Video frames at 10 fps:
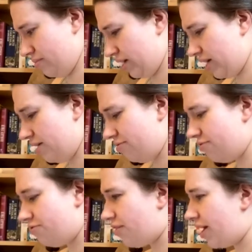I can't
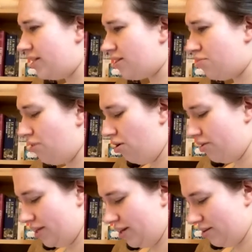even find a
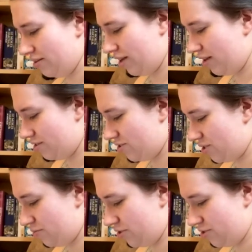plot here. Like, it's
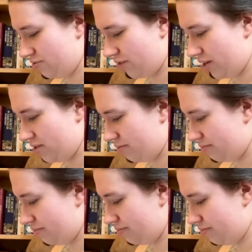just a bunch of
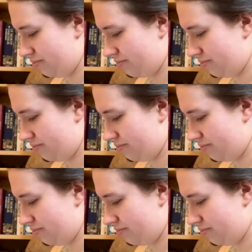random...